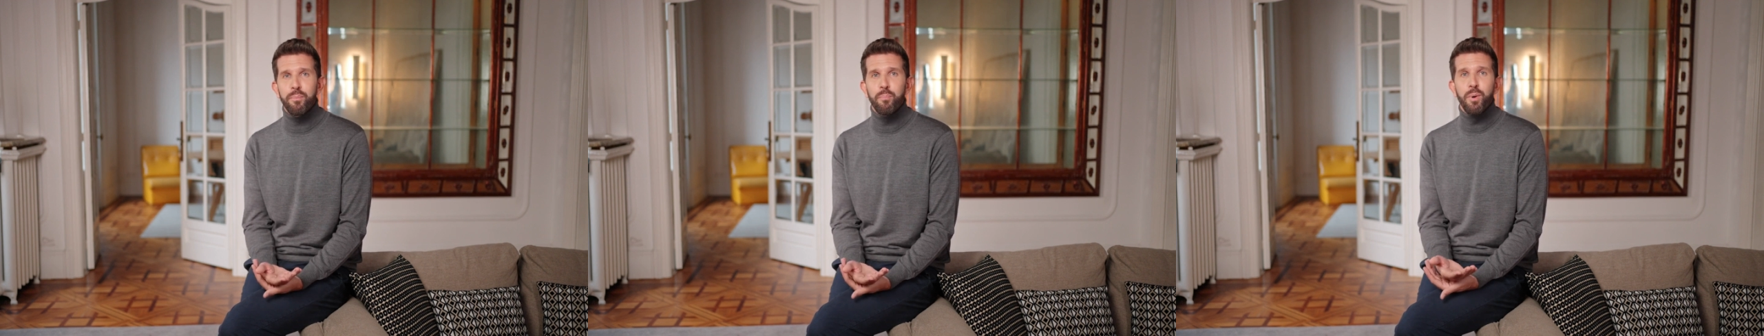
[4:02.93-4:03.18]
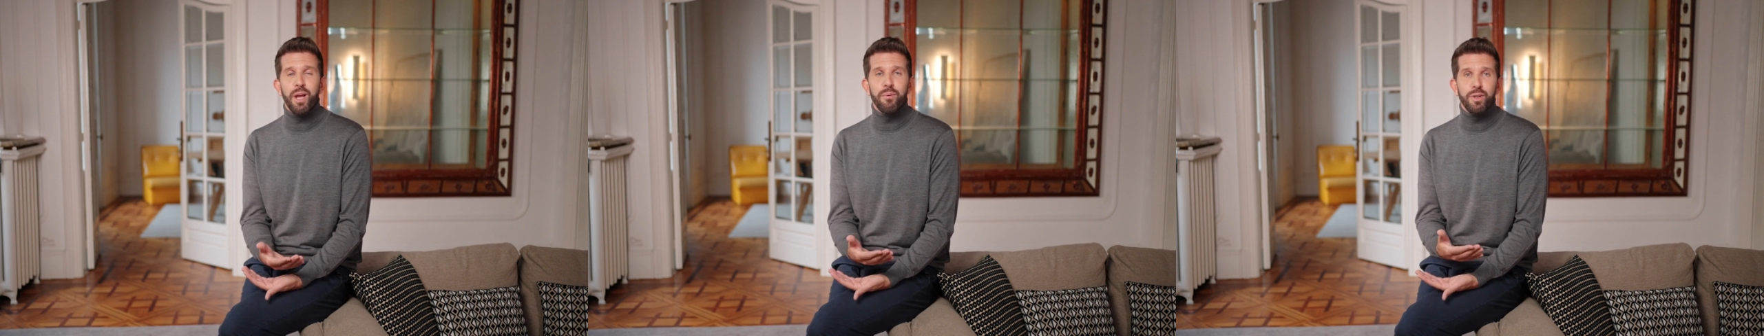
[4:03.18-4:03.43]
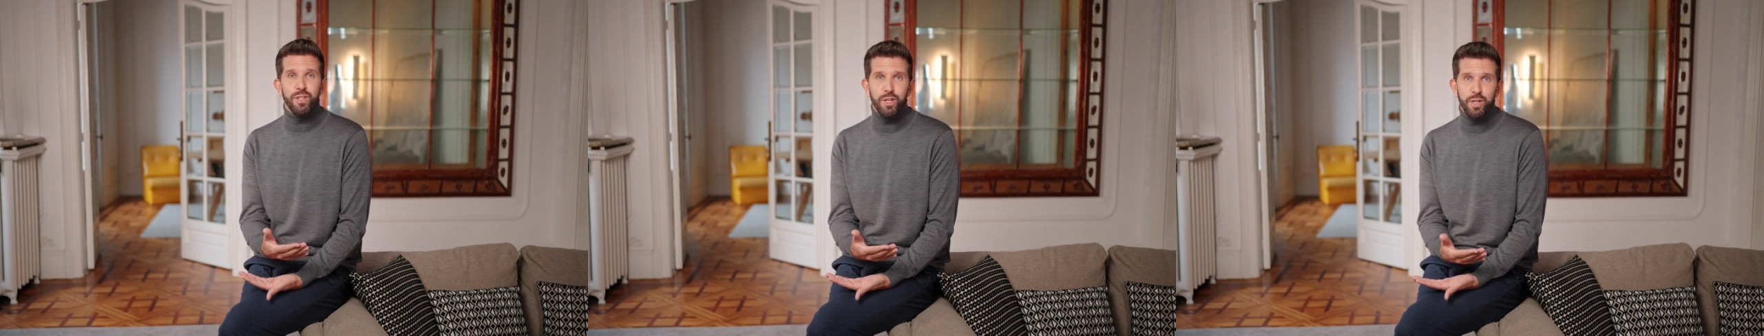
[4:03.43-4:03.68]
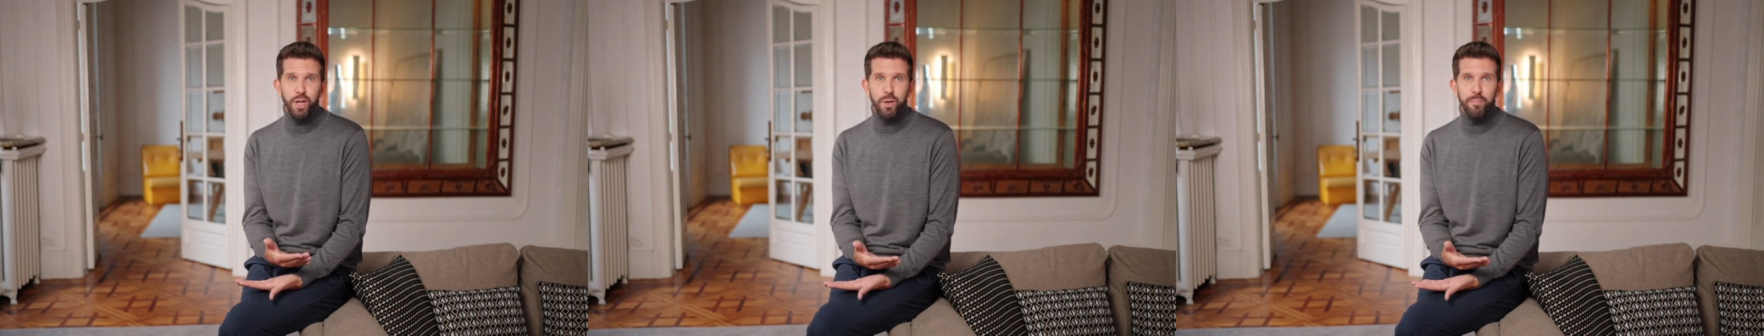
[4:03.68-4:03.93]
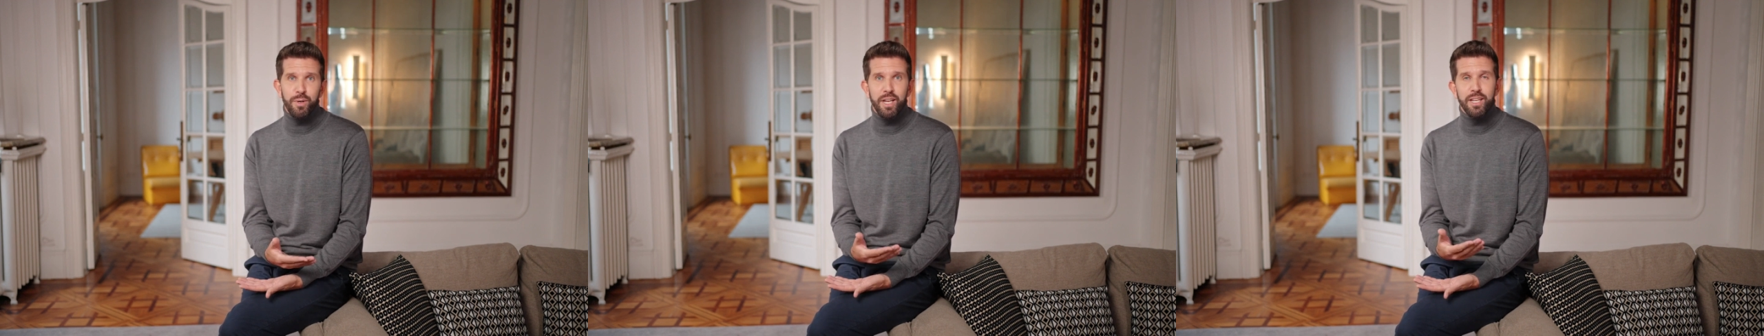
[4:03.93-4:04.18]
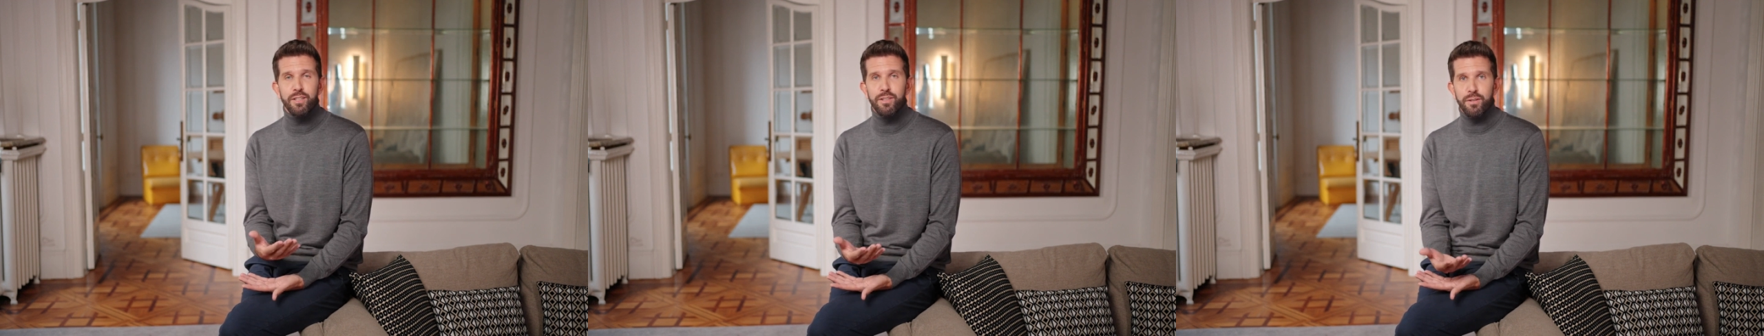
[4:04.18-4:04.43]
When I return home
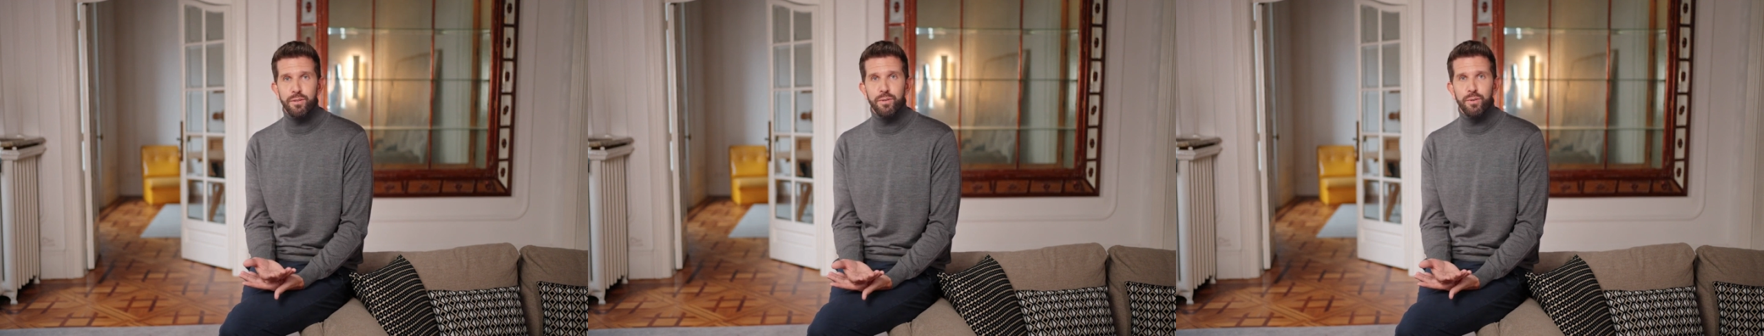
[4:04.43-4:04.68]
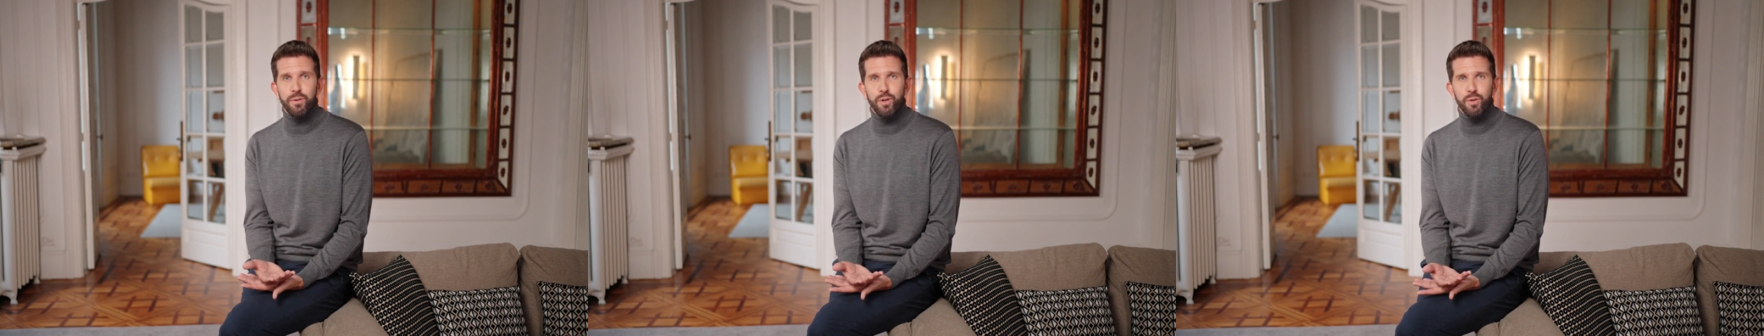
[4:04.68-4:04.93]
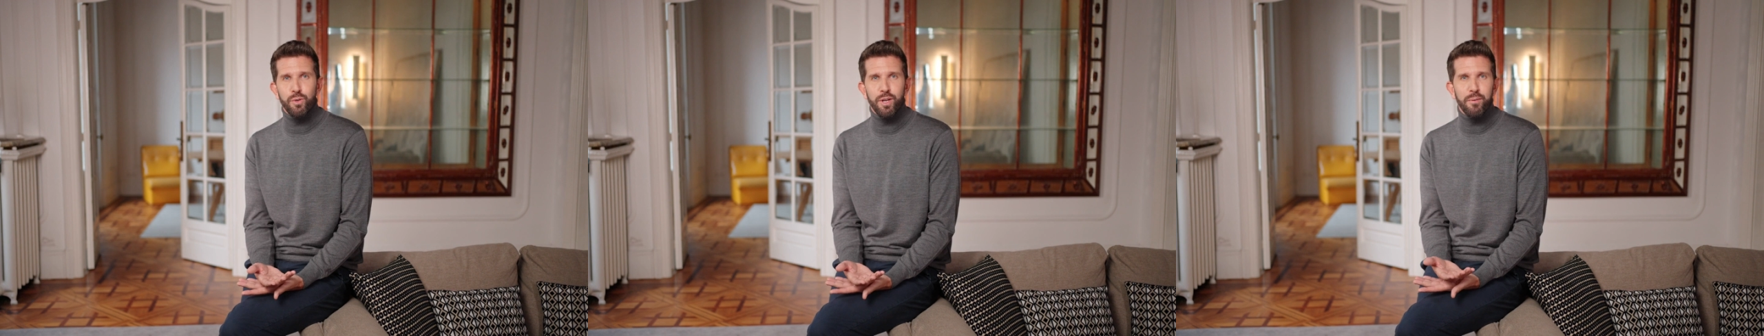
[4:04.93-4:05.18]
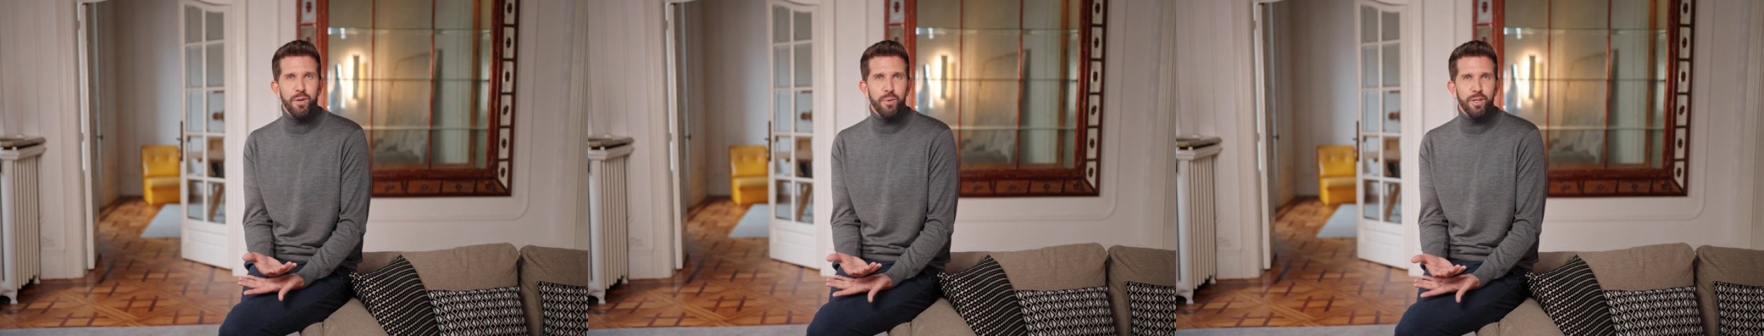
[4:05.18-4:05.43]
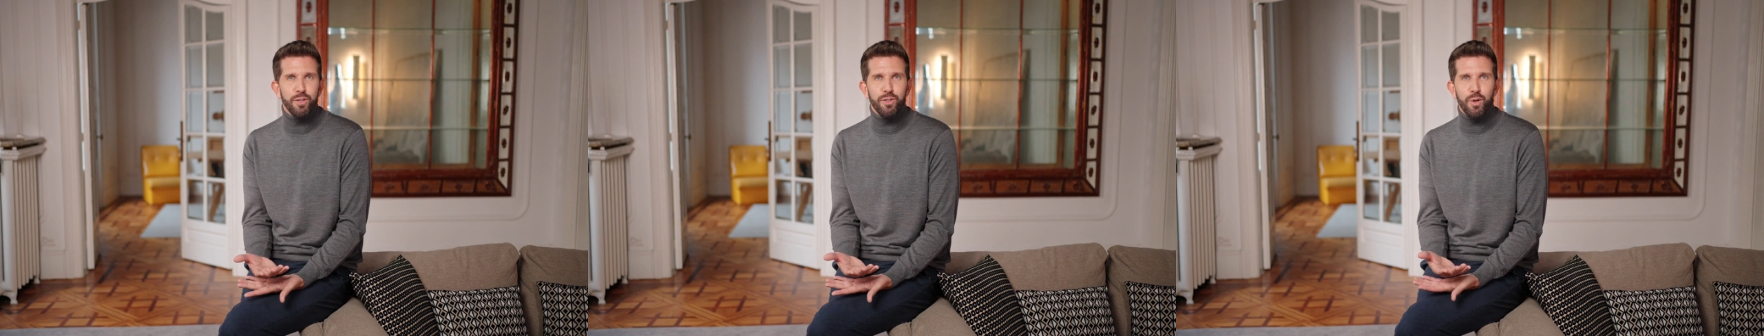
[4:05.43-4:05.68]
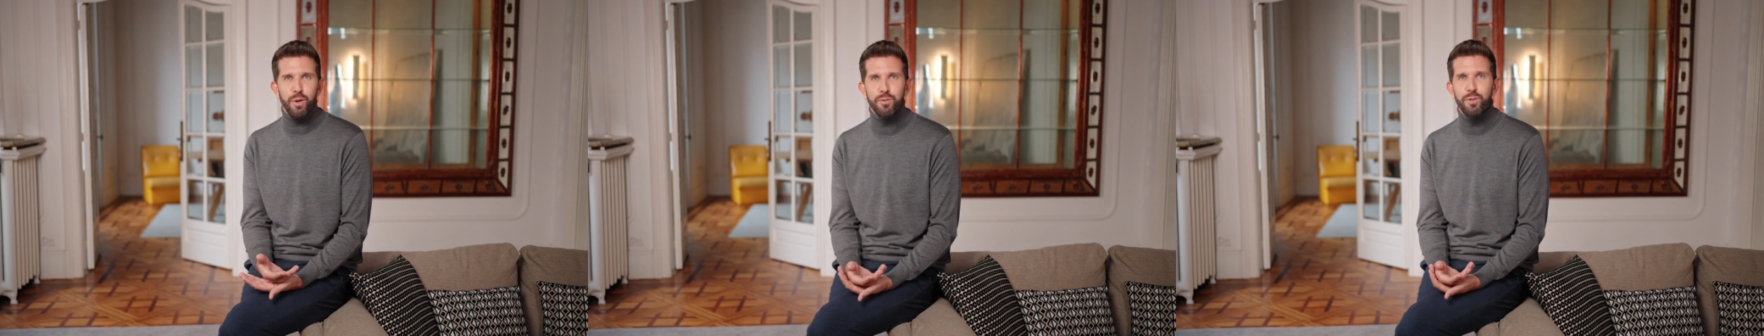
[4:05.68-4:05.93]
late, you greet me with a
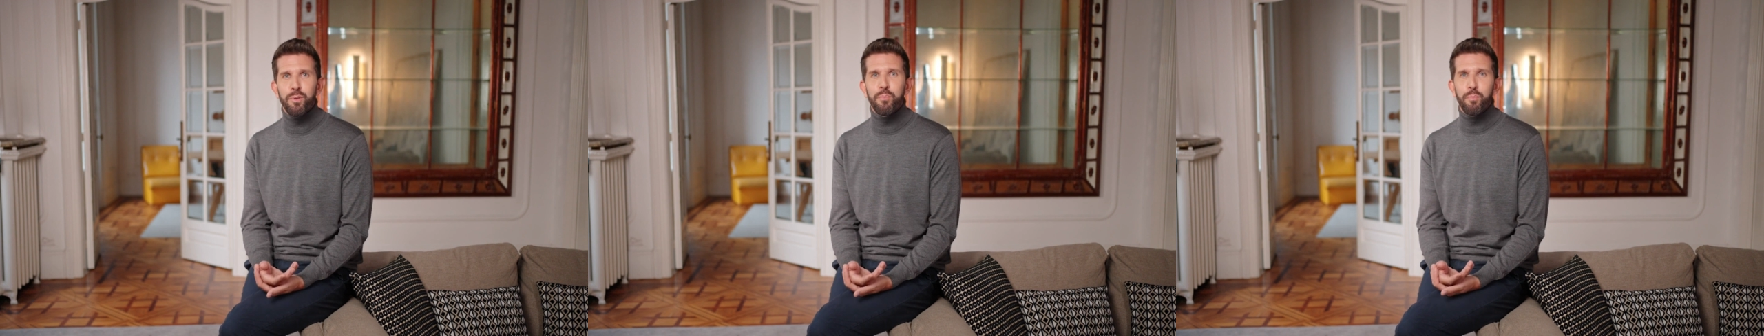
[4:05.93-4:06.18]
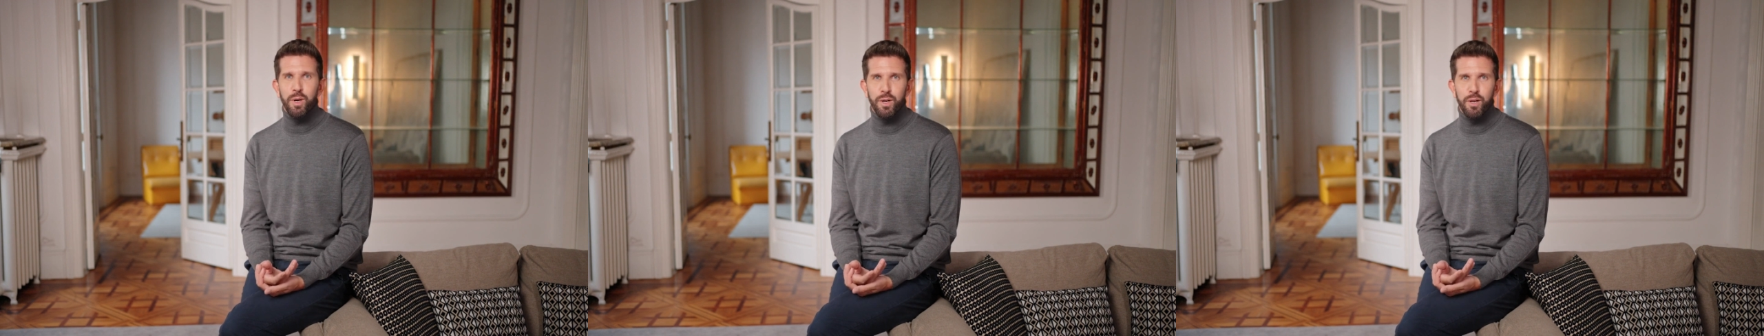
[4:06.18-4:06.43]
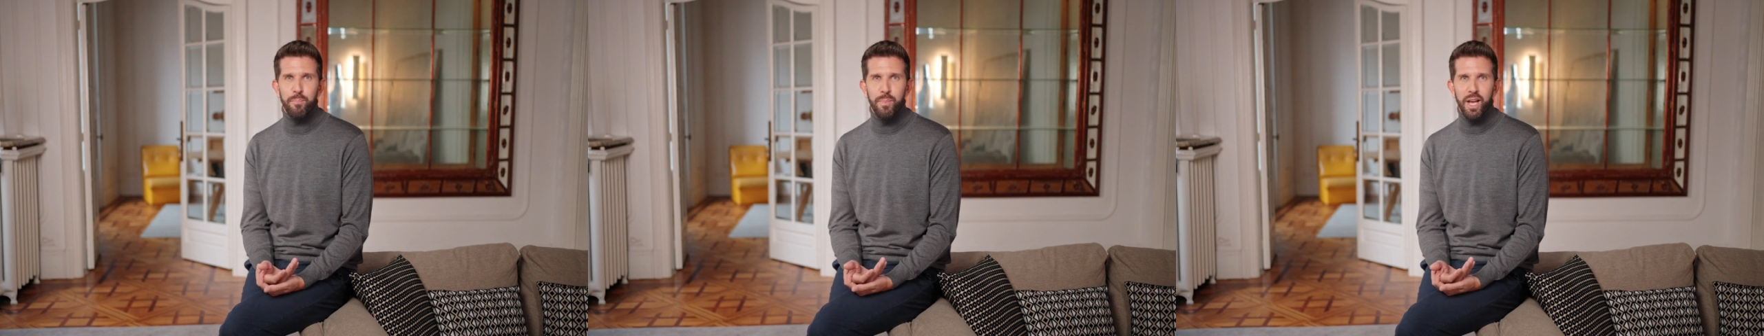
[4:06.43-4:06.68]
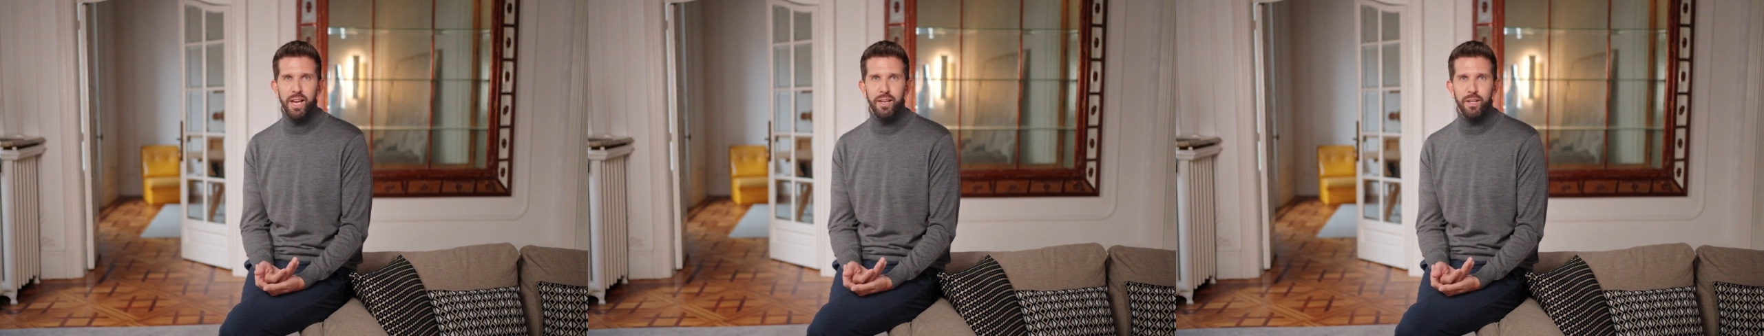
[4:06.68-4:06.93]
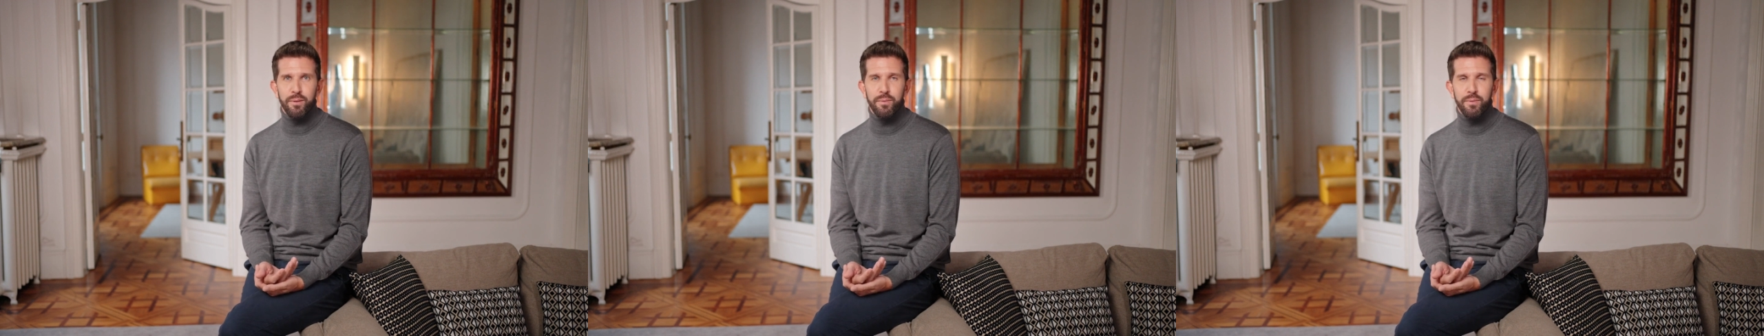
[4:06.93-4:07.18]
soft welcome back.